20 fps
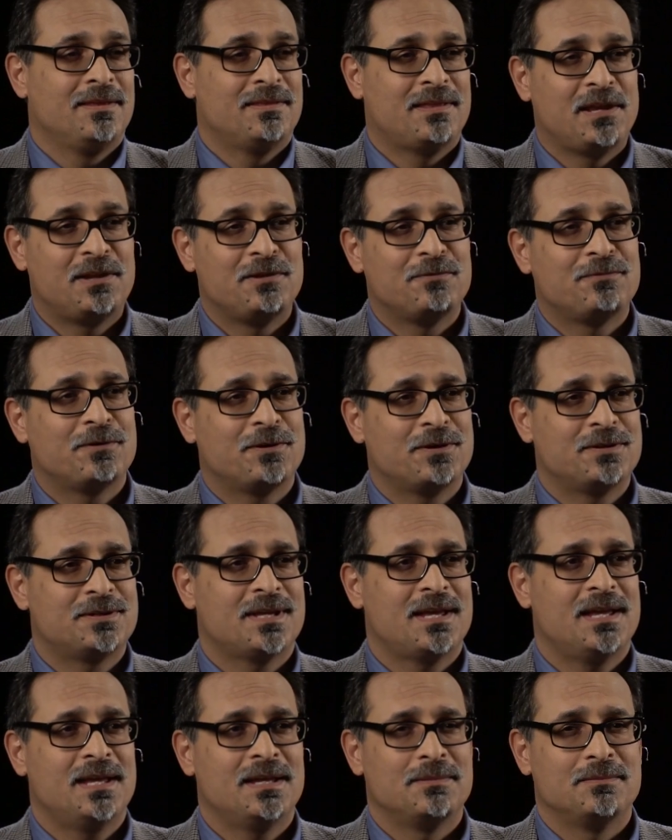Thank you for your
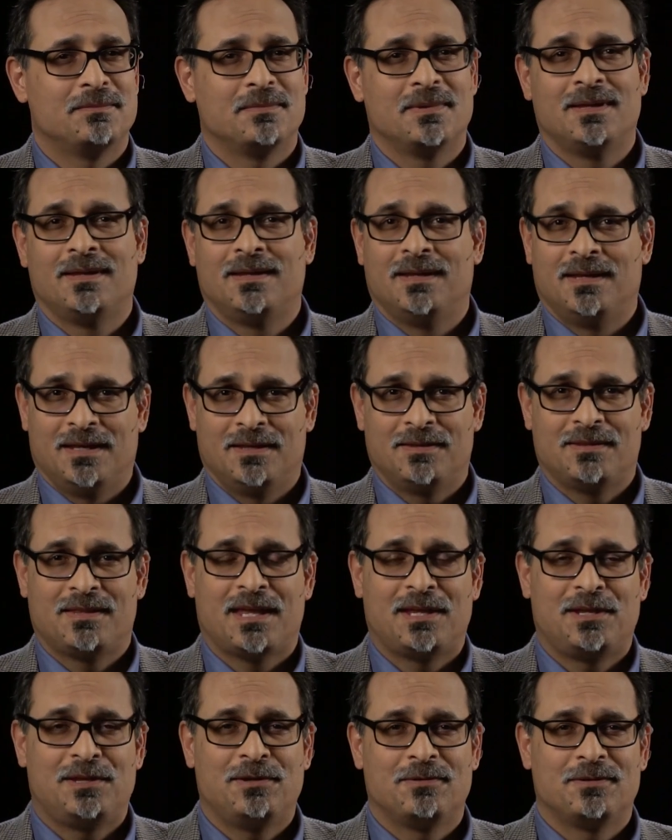time. And
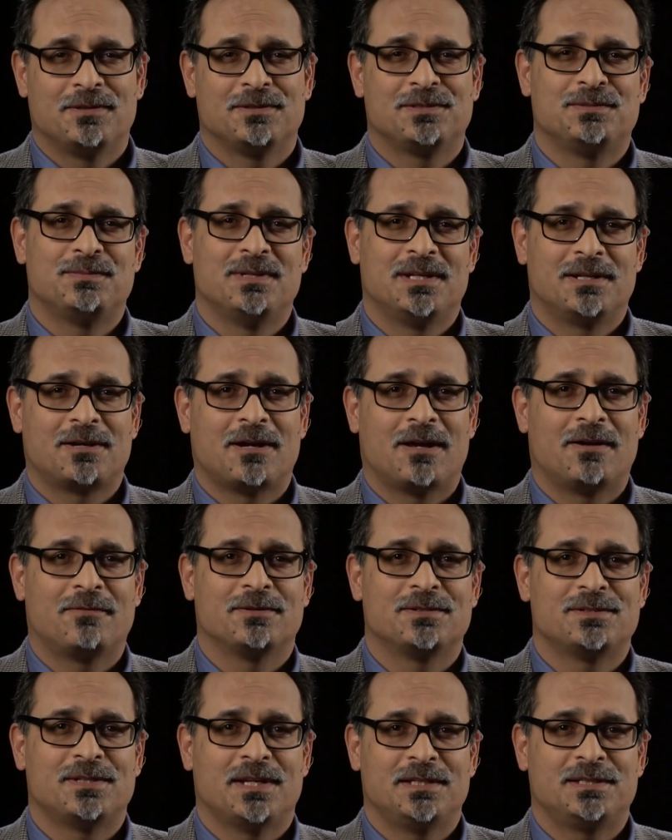thank you. This has been a
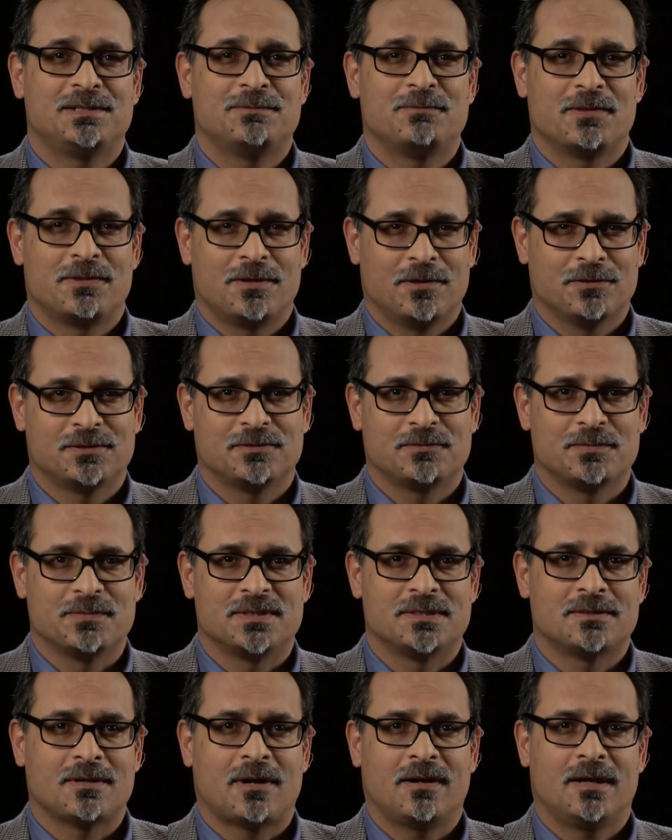conversation with Youssef
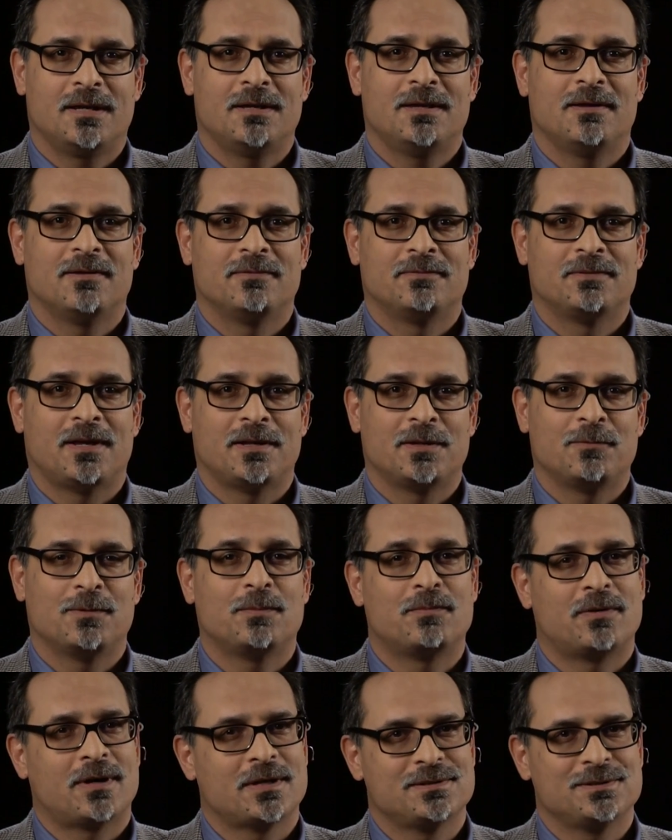Mestari of Honeywell
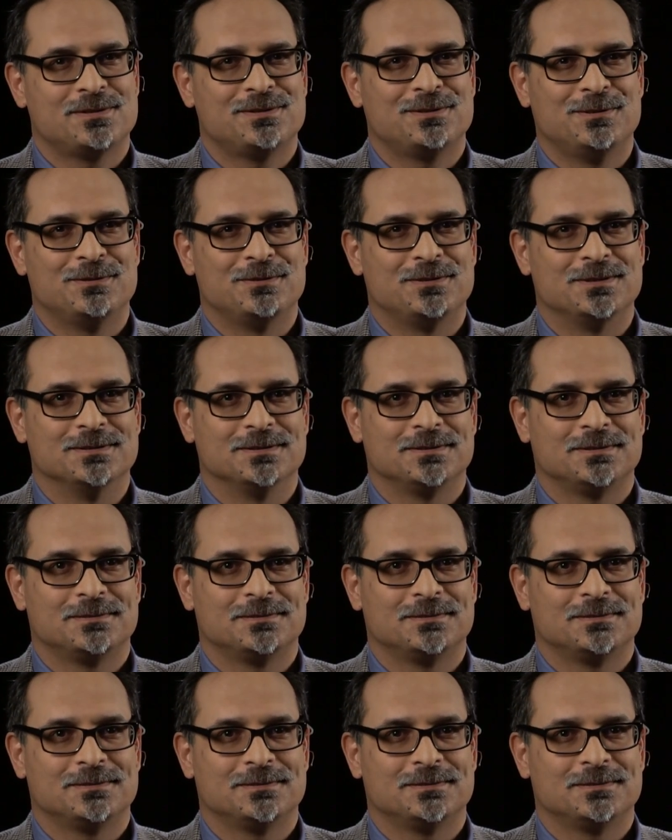Process Solutions.